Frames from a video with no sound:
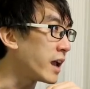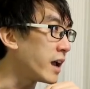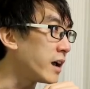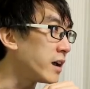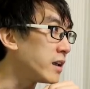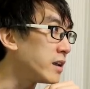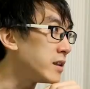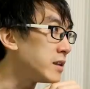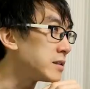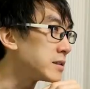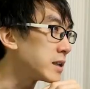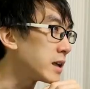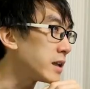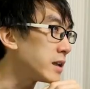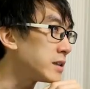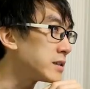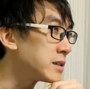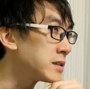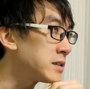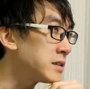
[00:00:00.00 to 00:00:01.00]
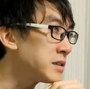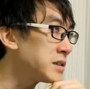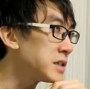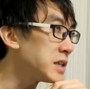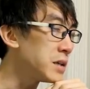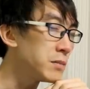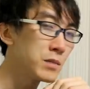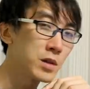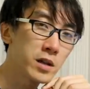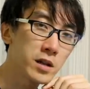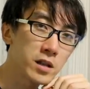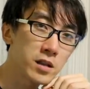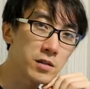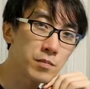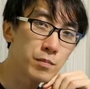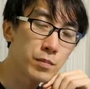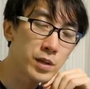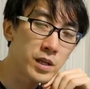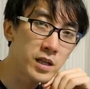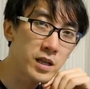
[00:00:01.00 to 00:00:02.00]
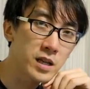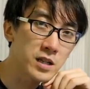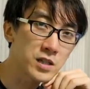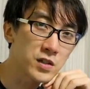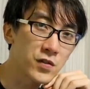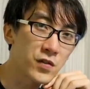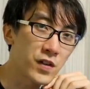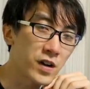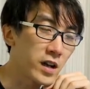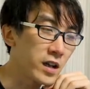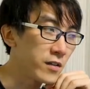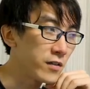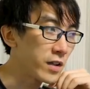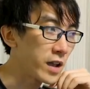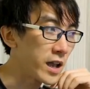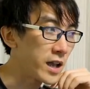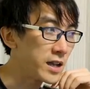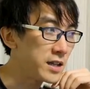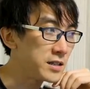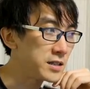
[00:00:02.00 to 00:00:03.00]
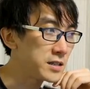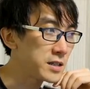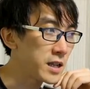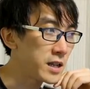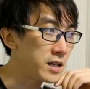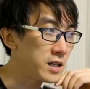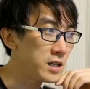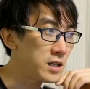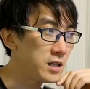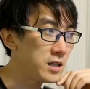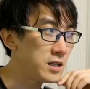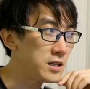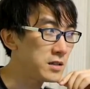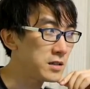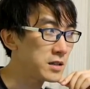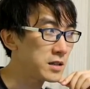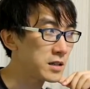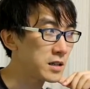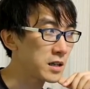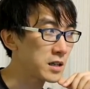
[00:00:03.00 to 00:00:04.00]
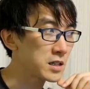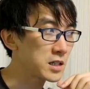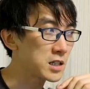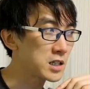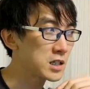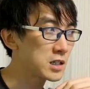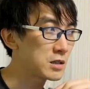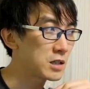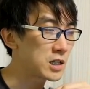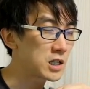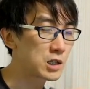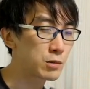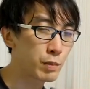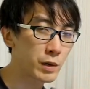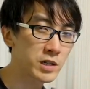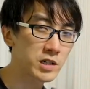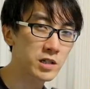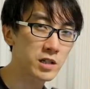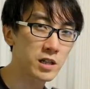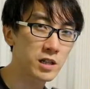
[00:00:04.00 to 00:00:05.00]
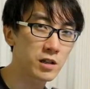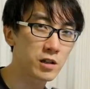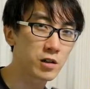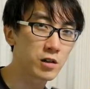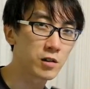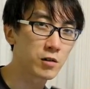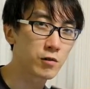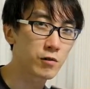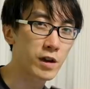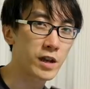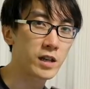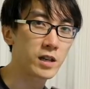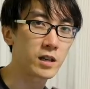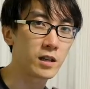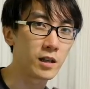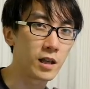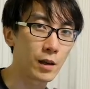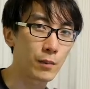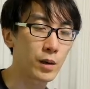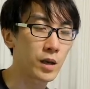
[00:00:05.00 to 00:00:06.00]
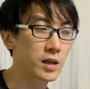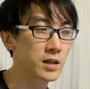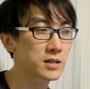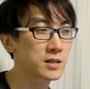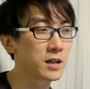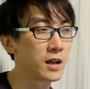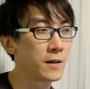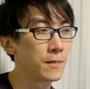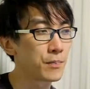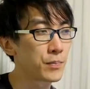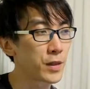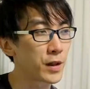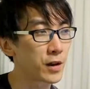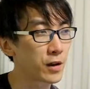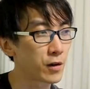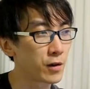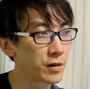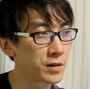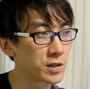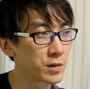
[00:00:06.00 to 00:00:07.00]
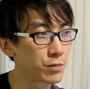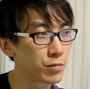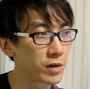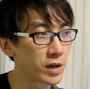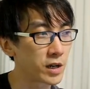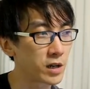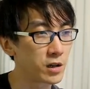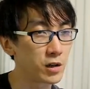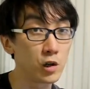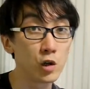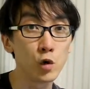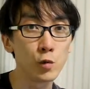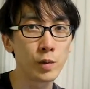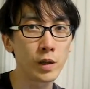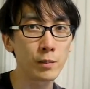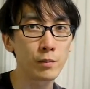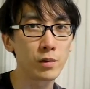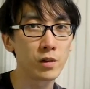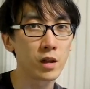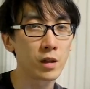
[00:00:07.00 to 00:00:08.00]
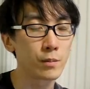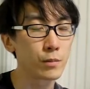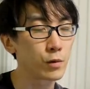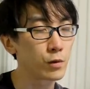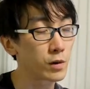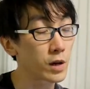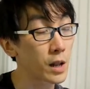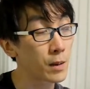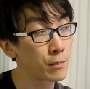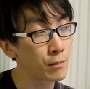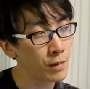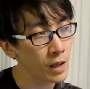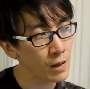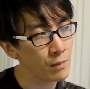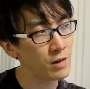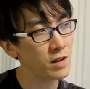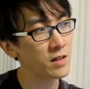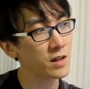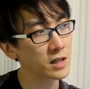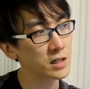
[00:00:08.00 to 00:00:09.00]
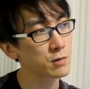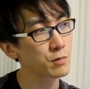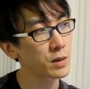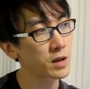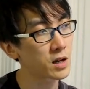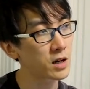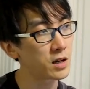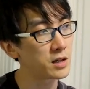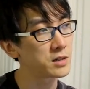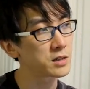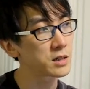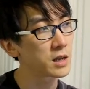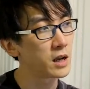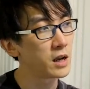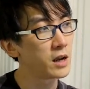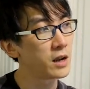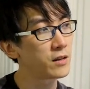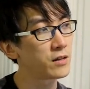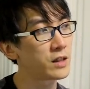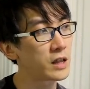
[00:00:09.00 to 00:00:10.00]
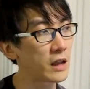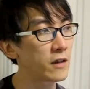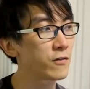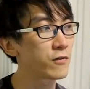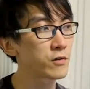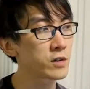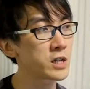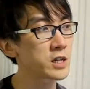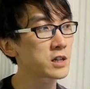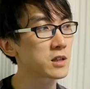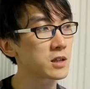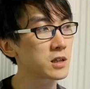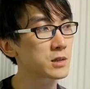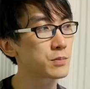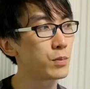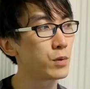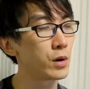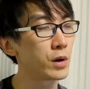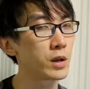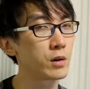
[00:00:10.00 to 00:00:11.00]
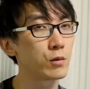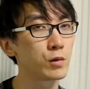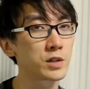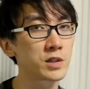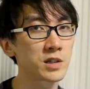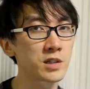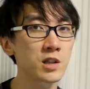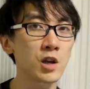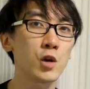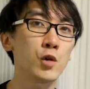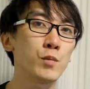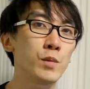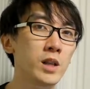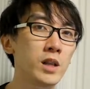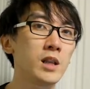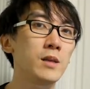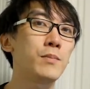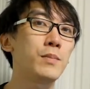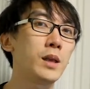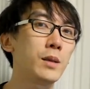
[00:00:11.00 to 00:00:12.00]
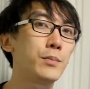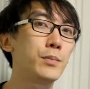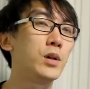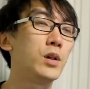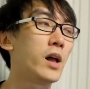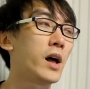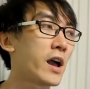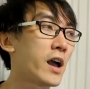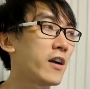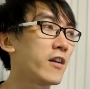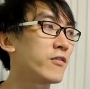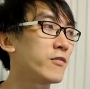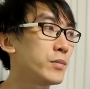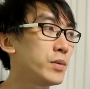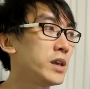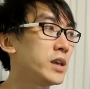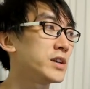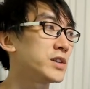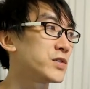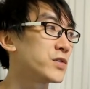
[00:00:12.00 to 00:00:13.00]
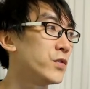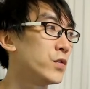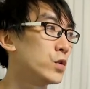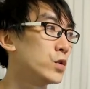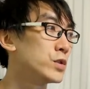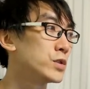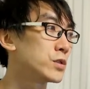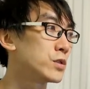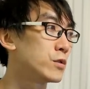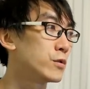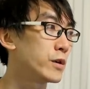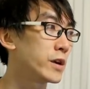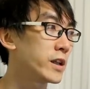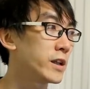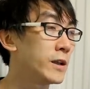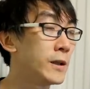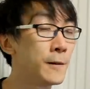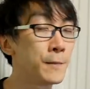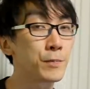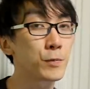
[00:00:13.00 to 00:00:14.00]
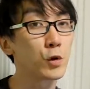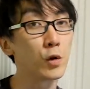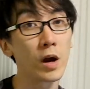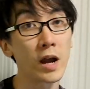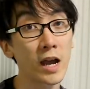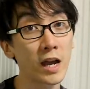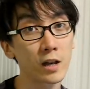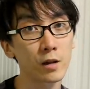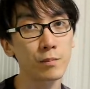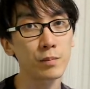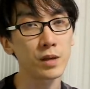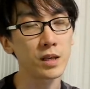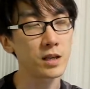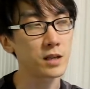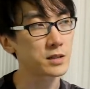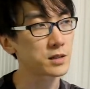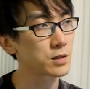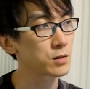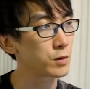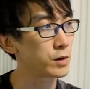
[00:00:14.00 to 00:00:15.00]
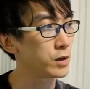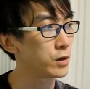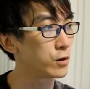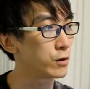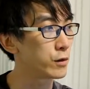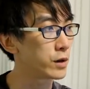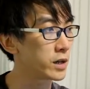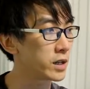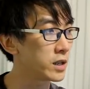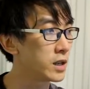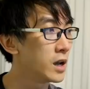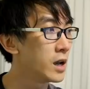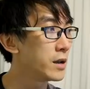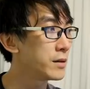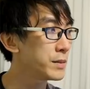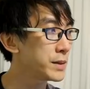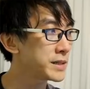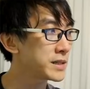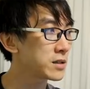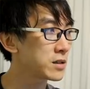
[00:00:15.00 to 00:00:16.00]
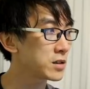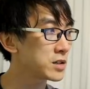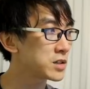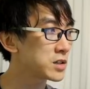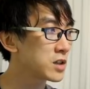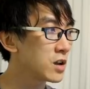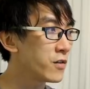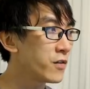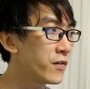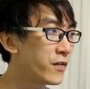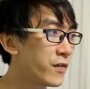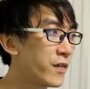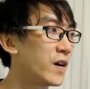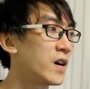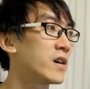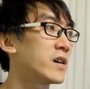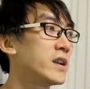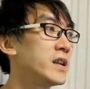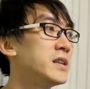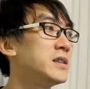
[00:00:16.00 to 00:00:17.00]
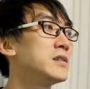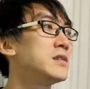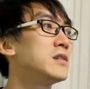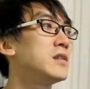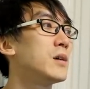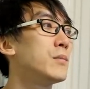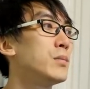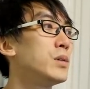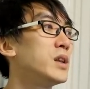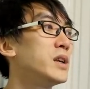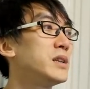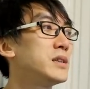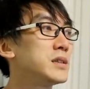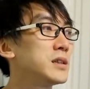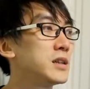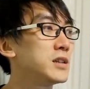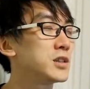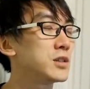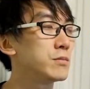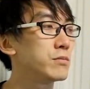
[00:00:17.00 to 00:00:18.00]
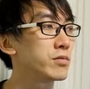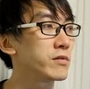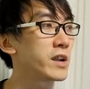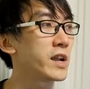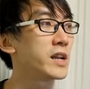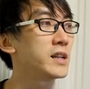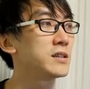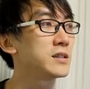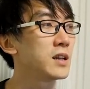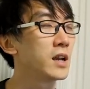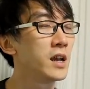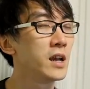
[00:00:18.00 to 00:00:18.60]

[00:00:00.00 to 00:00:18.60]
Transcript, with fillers: at is that it doesn't seem like PS5 has any especially great gimmicks that are going to bring new people on board. And maybe that's because they've reached this point where so many people have PS4s already or had a PS3 already. Basically, they're so far into the PlayStation brand